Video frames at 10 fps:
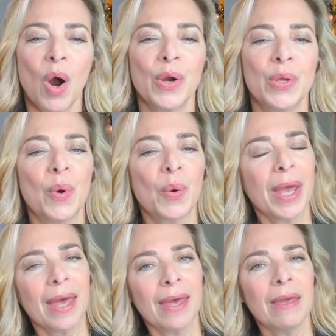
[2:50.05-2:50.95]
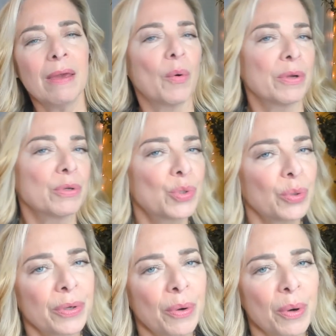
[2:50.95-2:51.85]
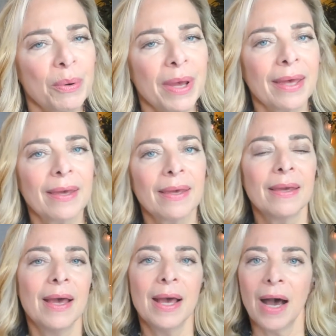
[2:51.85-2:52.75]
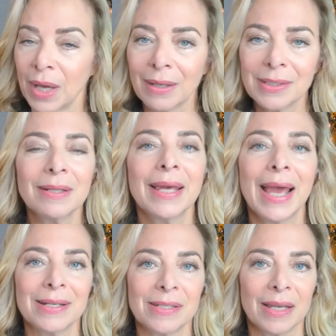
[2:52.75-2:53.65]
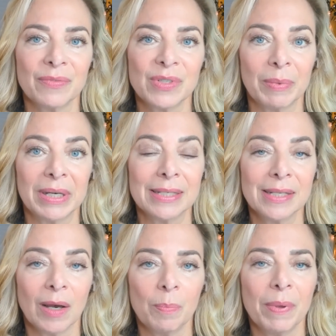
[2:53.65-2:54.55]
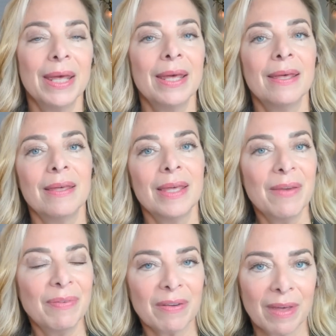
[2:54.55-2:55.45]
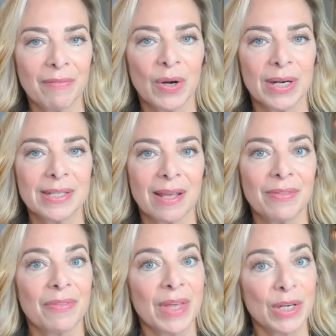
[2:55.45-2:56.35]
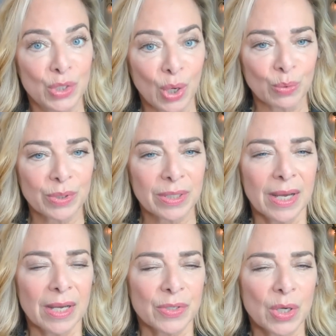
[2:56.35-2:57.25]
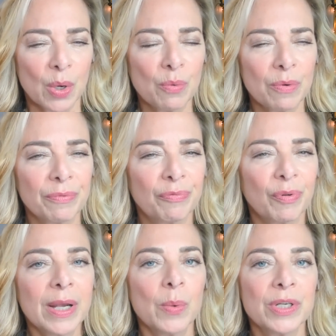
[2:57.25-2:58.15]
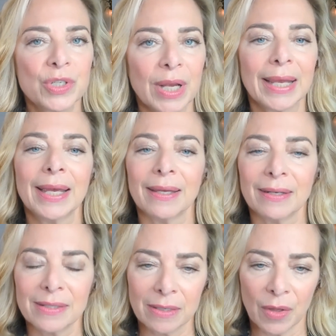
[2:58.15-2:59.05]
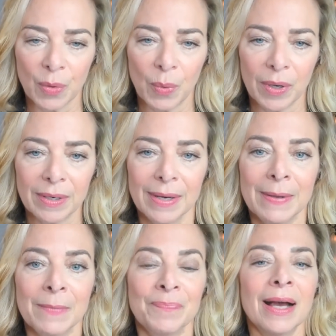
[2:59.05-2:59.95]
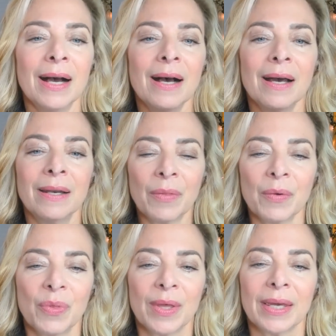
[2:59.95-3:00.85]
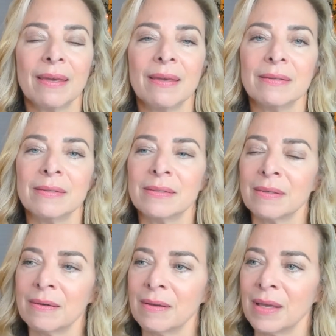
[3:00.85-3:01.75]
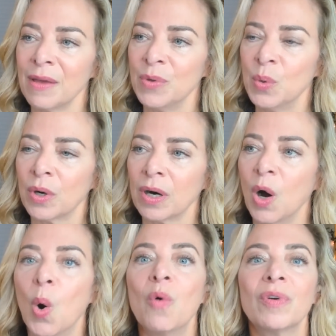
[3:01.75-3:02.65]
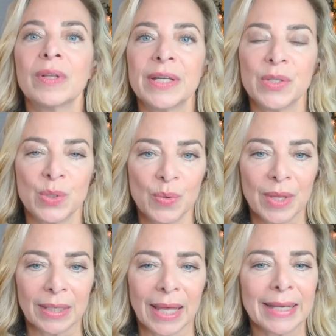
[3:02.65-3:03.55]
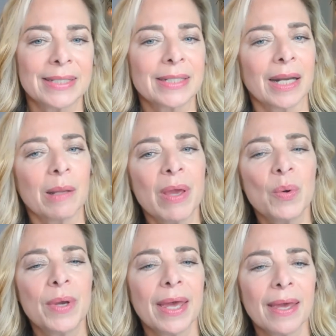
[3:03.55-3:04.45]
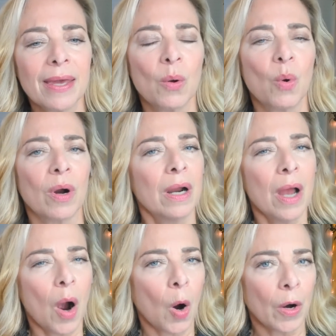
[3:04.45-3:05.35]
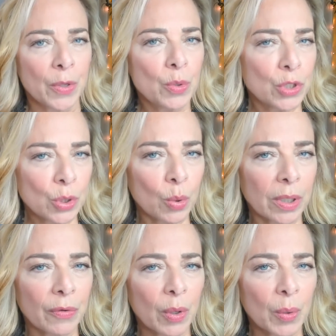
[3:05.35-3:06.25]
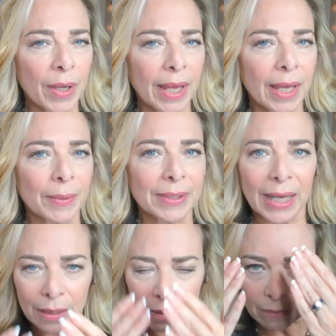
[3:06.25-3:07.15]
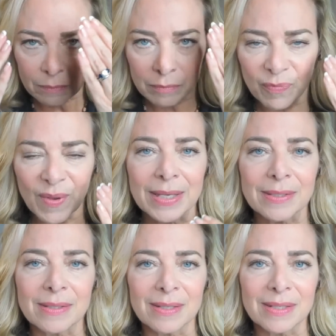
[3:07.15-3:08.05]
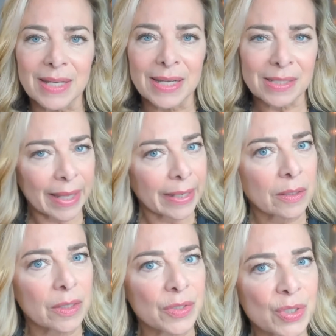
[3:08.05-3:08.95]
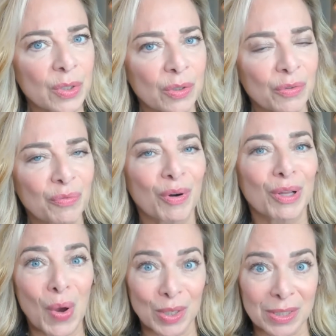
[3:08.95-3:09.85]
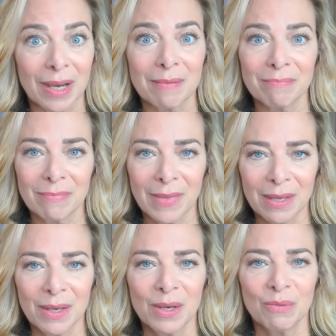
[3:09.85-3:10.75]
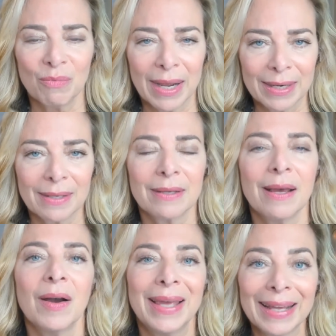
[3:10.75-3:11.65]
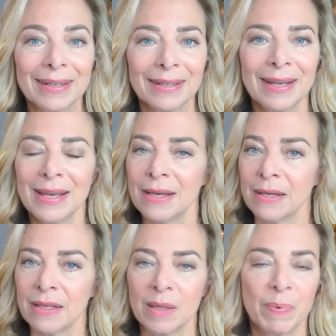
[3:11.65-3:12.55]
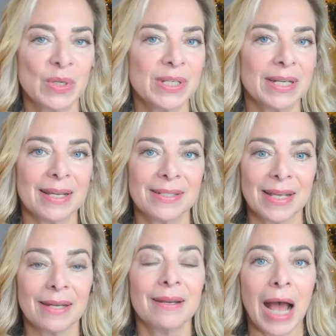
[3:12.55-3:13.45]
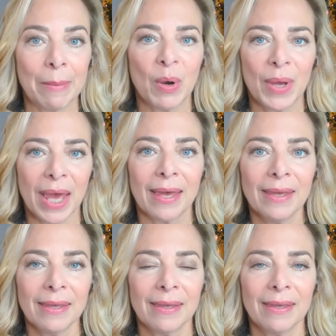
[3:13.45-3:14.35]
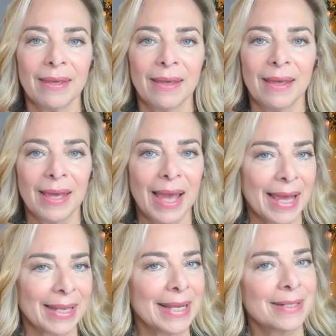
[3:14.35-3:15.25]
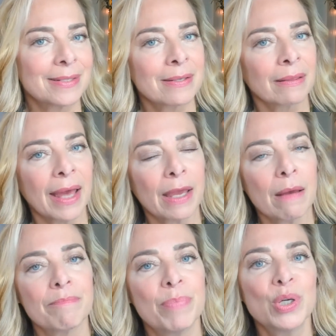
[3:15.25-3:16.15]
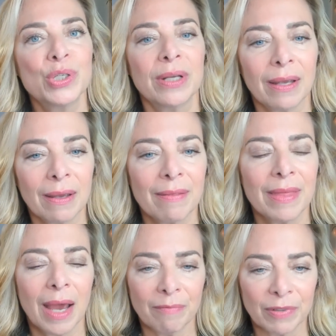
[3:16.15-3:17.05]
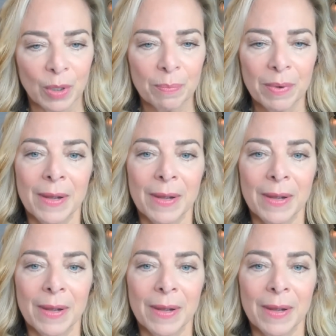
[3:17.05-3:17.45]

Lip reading: Are you okay? Are you sure you're okay? Constantly asking if someone needs help, even if they've already said that they don't. So frequent checking in is another one. Another thing is, if you are overly soothing, like it's going okay, or are you sure you're okay, with that face that stays like concerned for a long time, right? Again, the person has said, I'm okay. And it's like pushing the envelope.